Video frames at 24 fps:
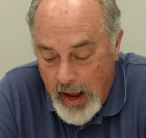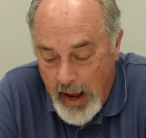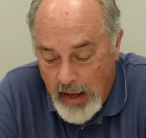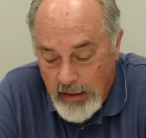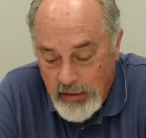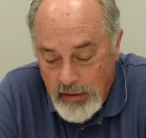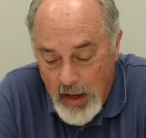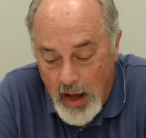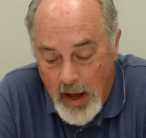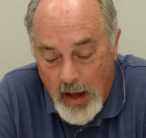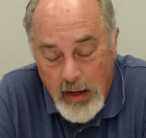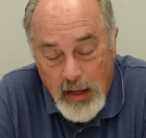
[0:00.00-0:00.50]

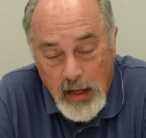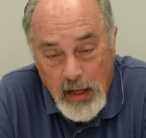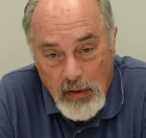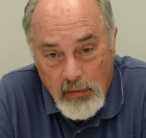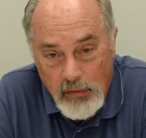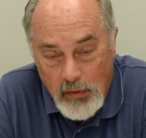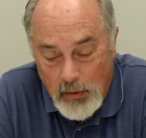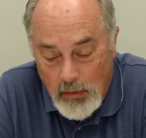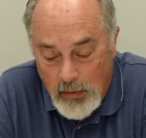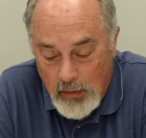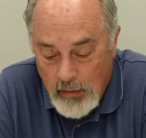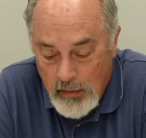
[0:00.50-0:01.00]
and not
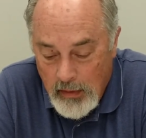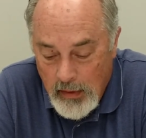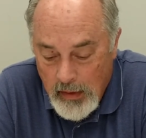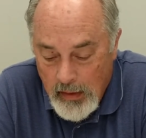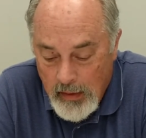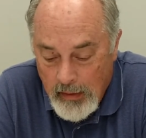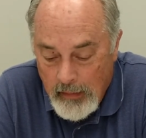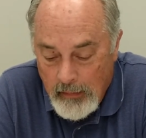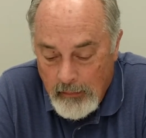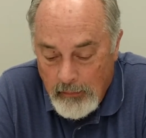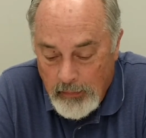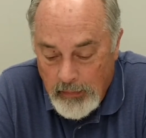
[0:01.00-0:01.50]
evil.
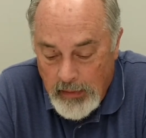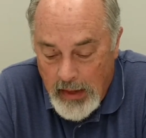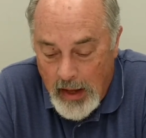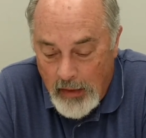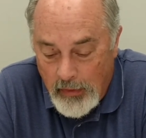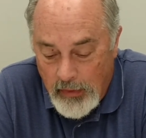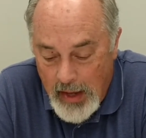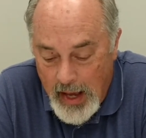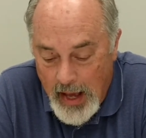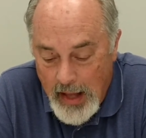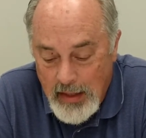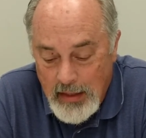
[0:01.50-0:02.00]

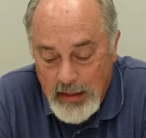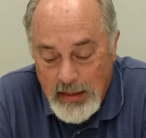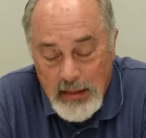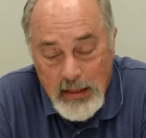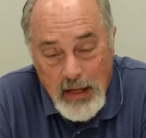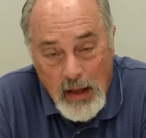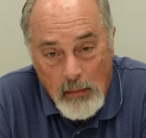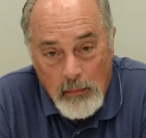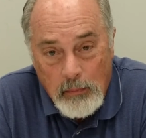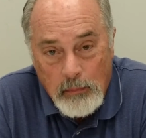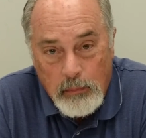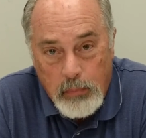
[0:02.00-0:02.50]
Now that is
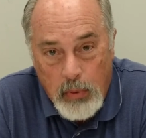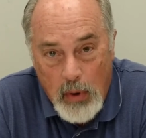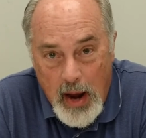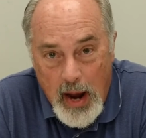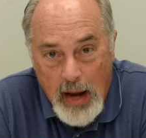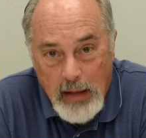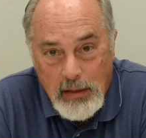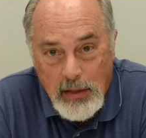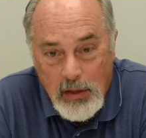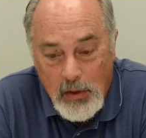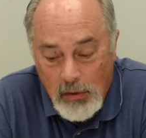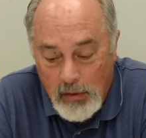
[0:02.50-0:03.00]
some
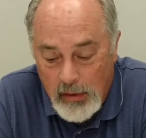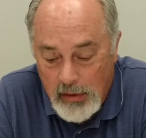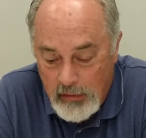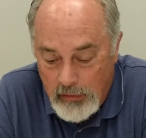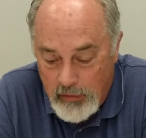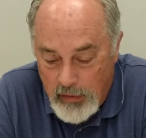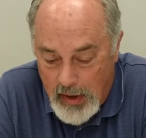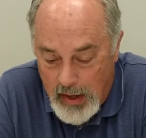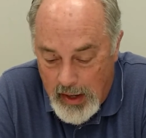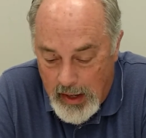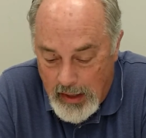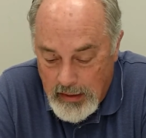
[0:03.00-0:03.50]
practical
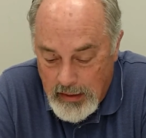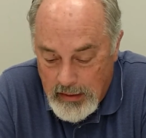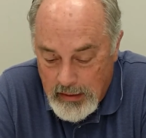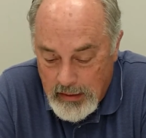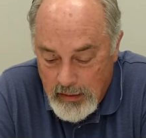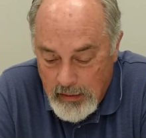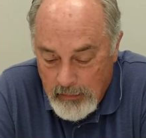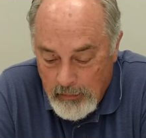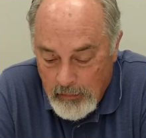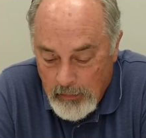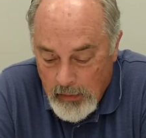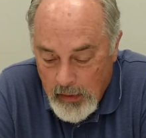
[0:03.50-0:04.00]

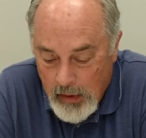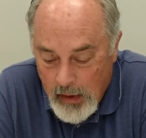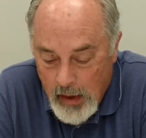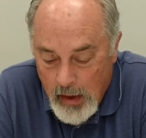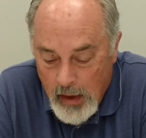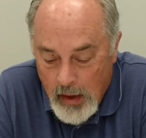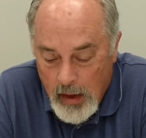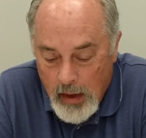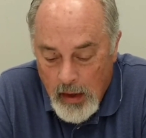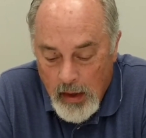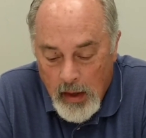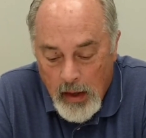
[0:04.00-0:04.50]
advice.
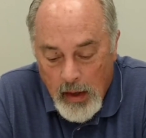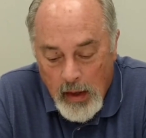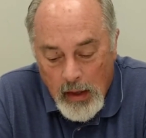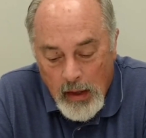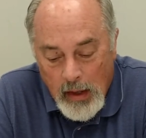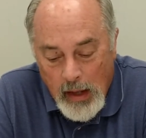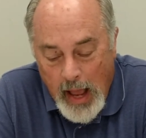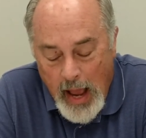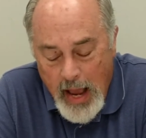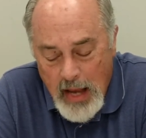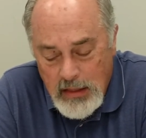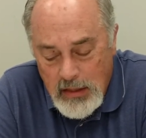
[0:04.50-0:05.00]

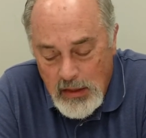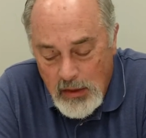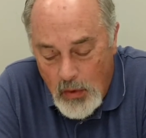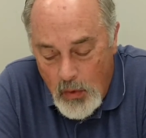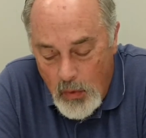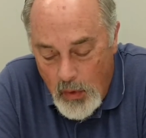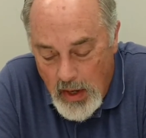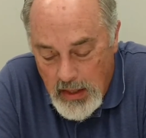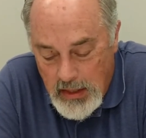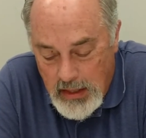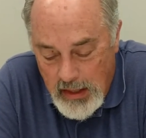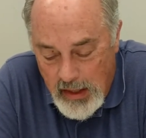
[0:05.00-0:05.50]
Ask the
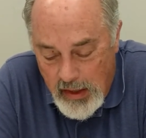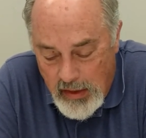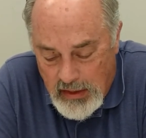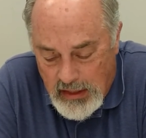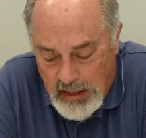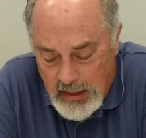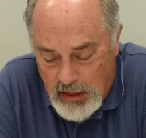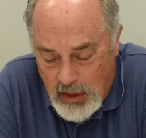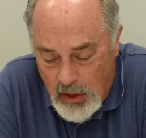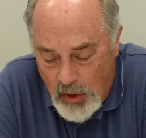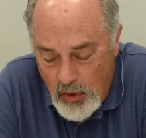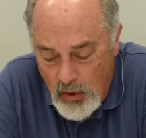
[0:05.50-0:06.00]
question here.
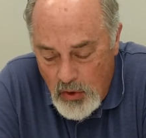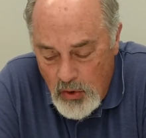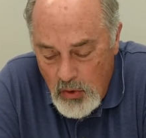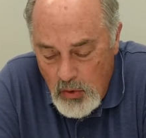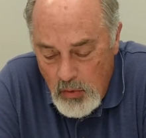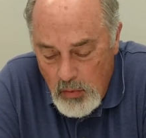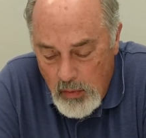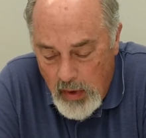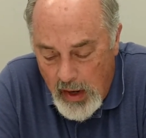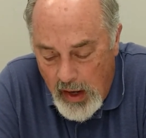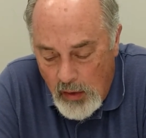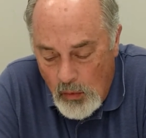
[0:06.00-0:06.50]
It says,
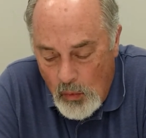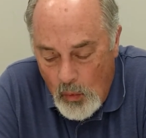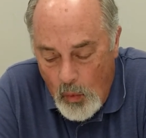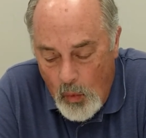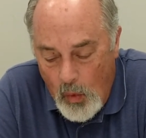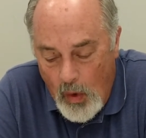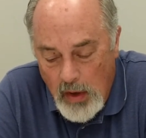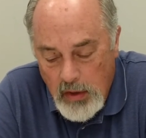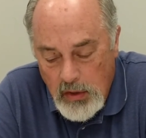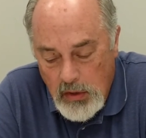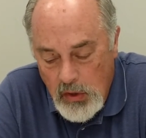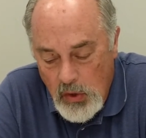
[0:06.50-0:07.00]
whom
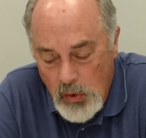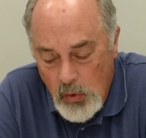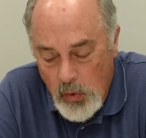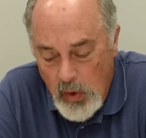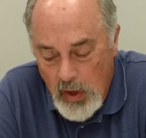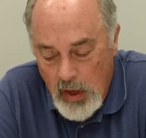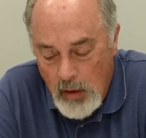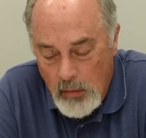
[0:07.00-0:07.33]
and what do you